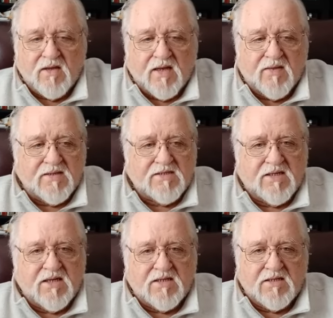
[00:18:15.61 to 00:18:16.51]
and they
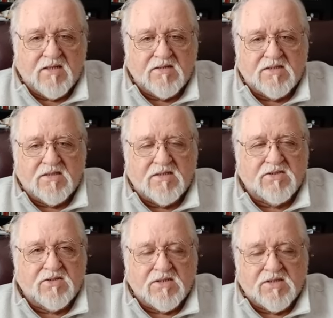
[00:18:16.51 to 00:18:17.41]
sing in another city, it's
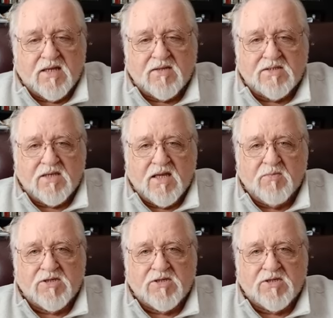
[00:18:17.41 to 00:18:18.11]
going to sound the same.